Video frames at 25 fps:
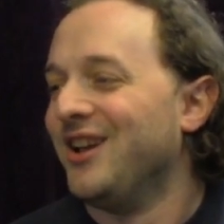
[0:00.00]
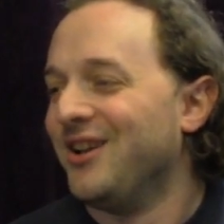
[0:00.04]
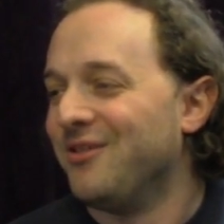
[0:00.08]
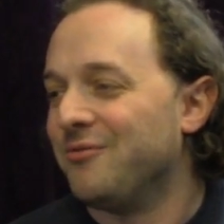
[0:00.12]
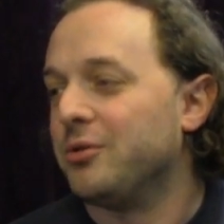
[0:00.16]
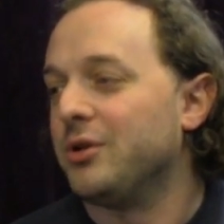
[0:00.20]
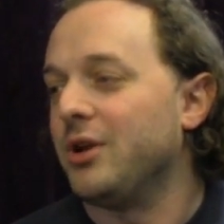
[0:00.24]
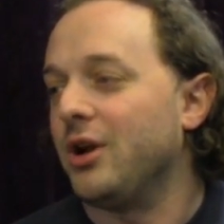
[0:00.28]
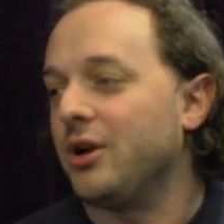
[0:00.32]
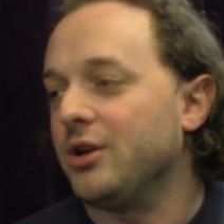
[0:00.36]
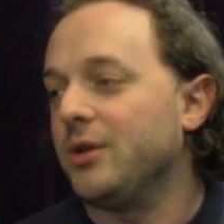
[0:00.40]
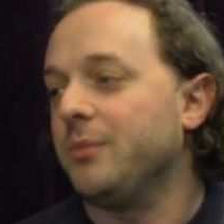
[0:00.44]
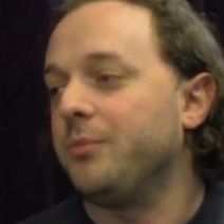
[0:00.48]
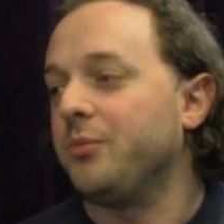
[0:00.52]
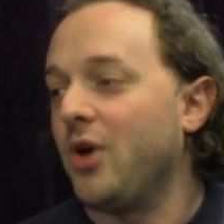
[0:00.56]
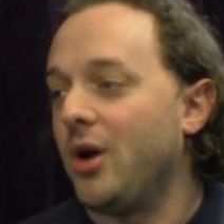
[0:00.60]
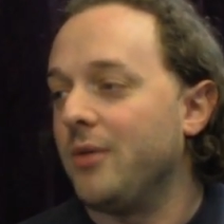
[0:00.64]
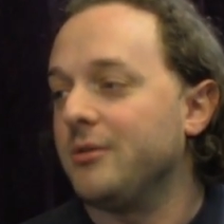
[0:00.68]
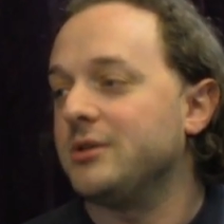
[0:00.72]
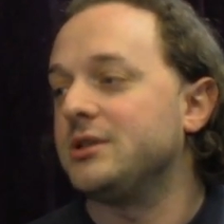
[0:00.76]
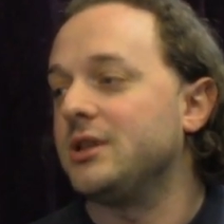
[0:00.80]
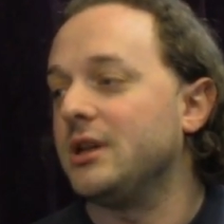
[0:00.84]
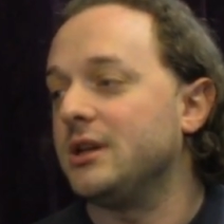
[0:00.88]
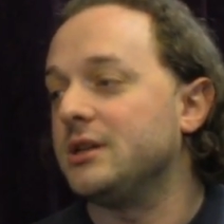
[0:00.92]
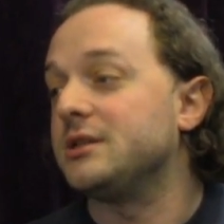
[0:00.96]
we're not going to
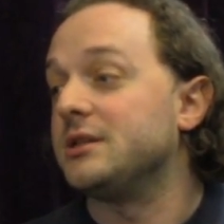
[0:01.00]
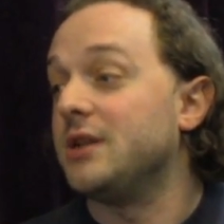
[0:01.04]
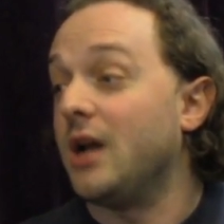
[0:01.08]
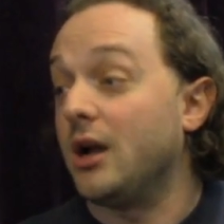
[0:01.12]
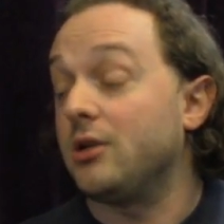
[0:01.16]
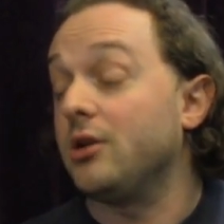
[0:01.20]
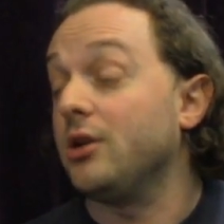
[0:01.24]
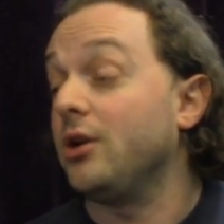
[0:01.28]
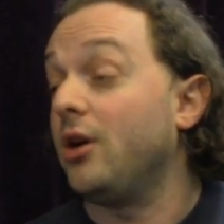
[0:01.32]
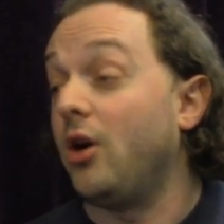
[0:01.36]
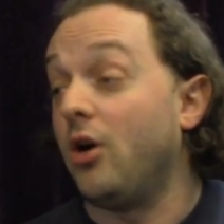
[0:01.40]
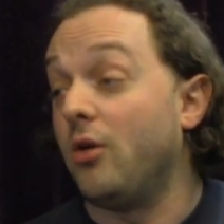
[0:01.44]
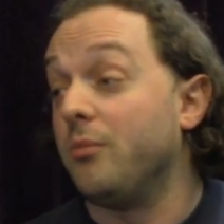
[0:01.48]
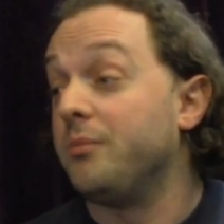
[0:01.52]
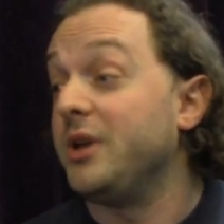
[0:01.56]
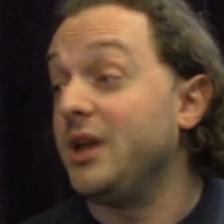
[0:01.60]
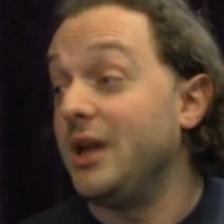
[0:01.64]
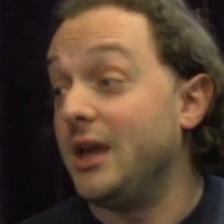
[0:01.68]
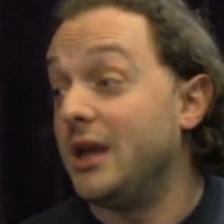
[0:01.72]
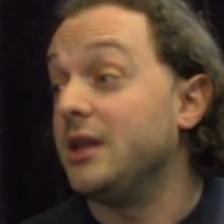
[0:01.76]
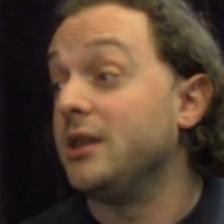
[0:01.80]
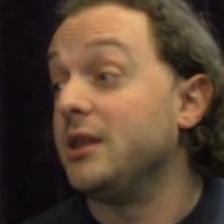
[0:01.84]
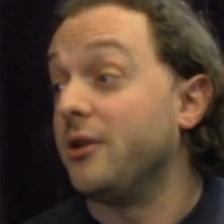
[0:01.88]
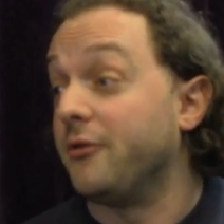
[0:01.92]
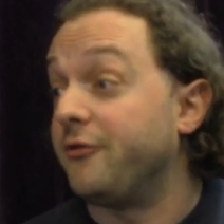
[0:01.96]
promise that it's not going to all be
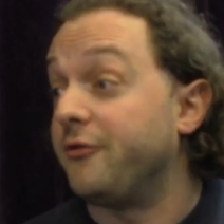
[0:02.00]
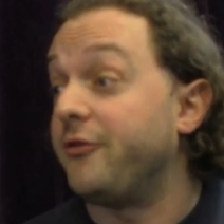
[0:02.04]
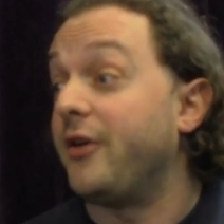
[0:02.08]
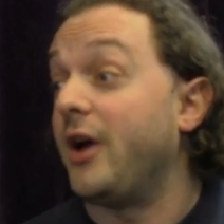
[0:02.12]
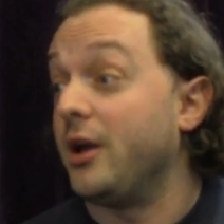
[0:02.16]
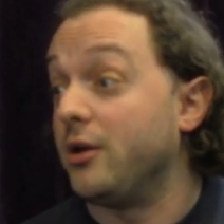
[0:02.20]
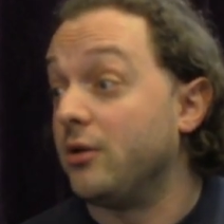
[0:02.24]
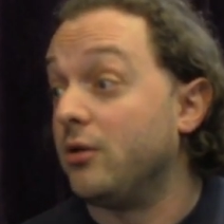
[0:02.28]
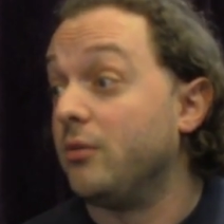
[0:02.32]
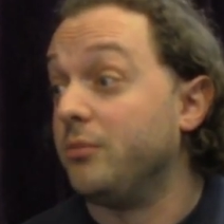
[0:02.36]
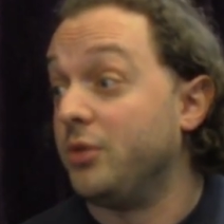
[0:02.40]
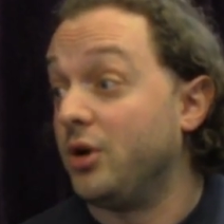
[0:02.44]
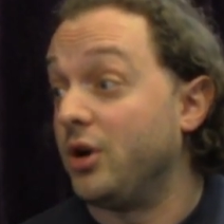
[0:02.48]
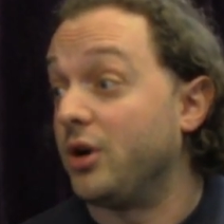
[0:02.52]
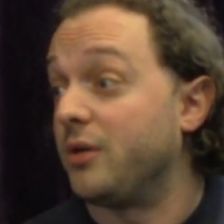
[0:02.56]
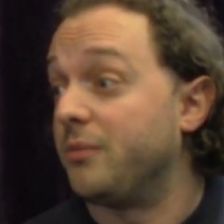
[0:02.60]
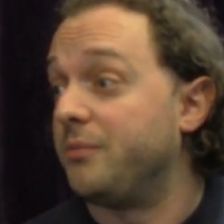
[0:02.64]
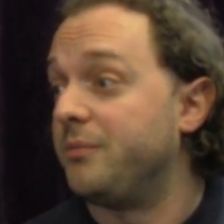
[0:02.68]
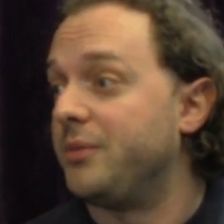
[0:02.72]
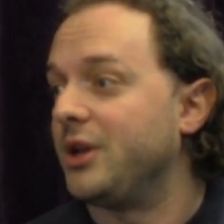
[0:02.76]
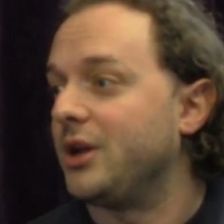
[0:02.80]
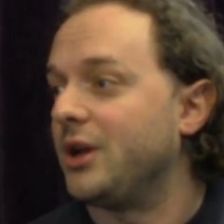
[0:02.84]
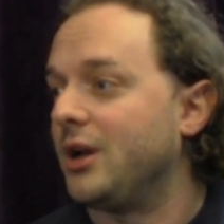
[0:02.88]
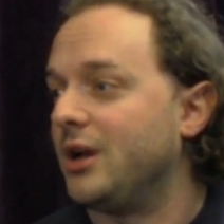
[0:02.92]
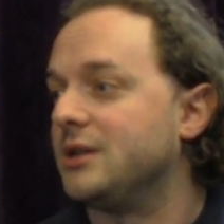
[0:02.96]
in the final book,
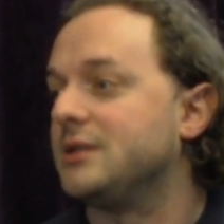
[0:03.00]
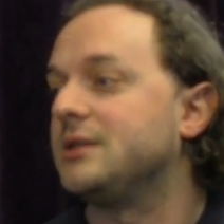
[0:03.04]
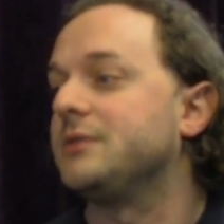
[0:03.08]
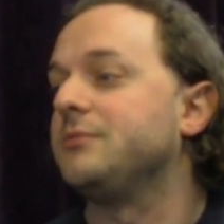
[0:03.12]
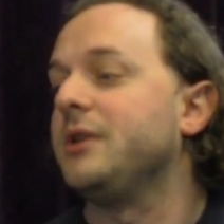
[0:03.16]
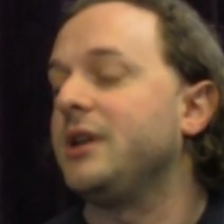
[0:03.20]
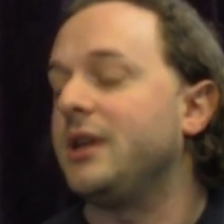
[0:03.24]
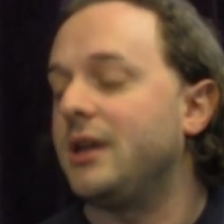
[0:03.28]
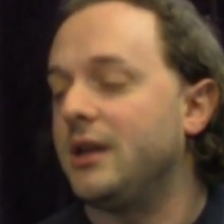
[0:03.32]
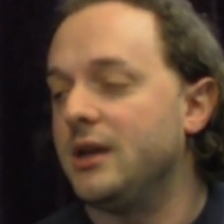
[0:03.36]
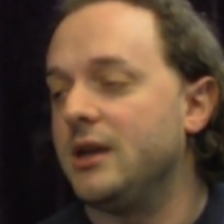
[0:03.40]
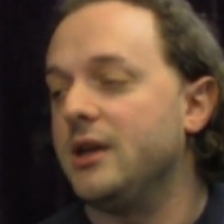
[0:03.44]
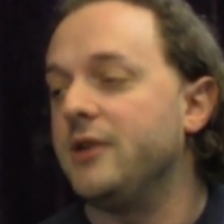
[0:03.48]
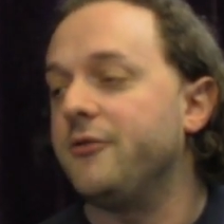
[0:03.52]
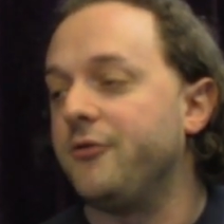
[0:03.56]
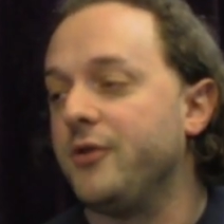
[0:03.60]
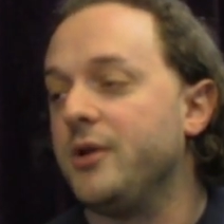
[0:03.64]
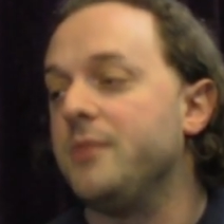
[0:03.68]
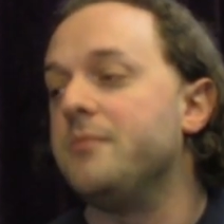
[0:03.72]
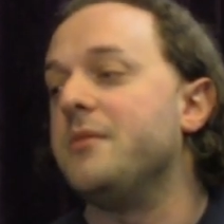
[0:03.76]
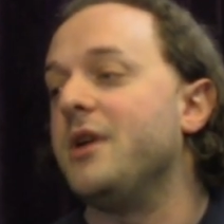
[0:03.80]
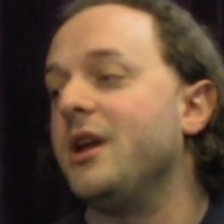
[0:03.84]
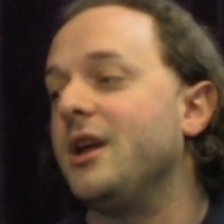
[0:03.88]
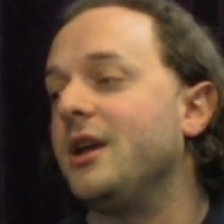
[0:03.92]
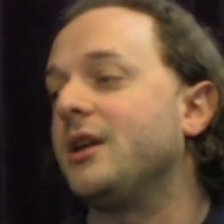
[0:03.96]
because we, if we
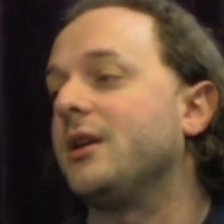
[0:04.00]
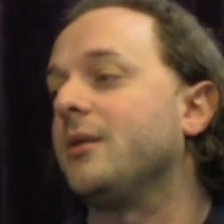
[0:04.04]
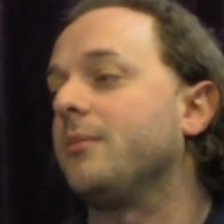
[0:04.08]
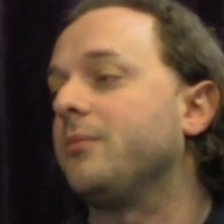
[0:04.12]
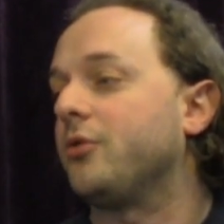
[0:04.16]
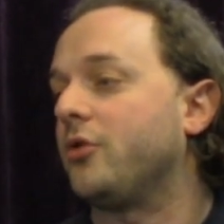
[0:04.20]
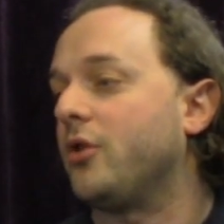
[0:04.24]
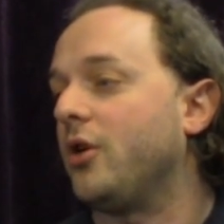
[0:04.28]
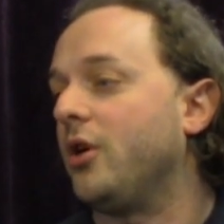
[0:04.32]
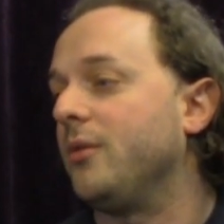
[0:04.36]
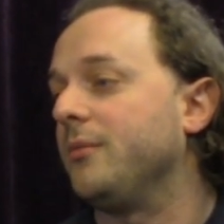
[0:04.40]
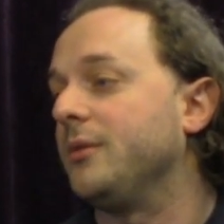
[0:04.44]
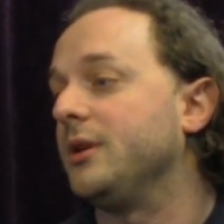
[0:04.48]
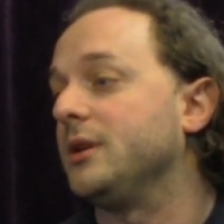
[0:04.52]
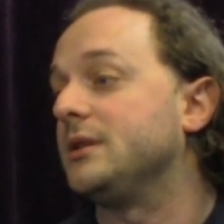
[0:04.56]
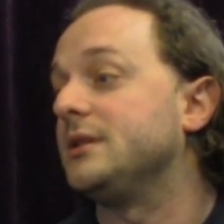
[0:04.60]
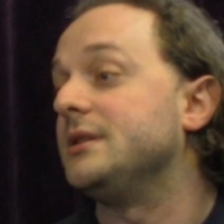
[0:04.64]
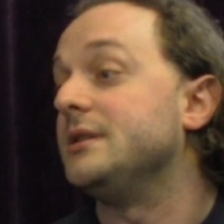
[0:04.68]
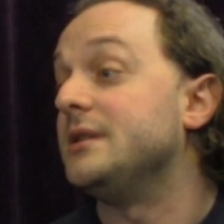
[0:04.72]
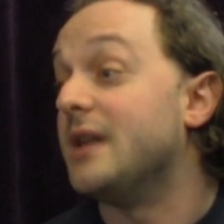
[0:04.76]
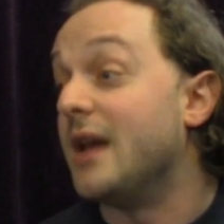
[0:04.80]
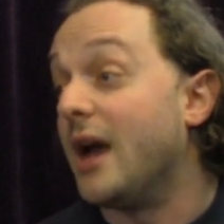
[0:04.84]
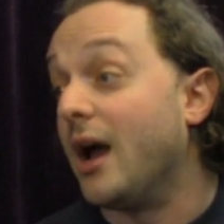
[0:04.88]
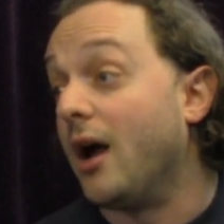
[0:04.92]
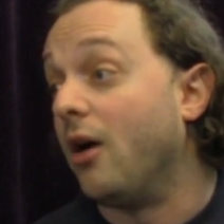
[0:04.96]
make a promise
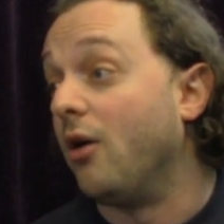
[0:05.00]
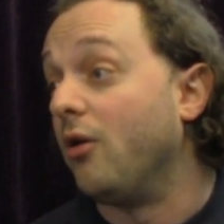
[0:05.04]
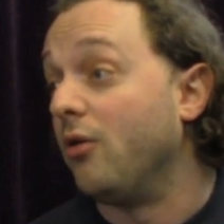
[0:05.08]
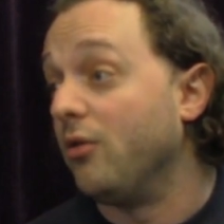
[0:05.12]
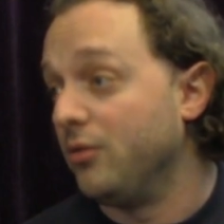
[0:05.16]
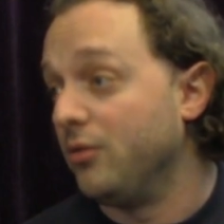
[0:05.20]
now,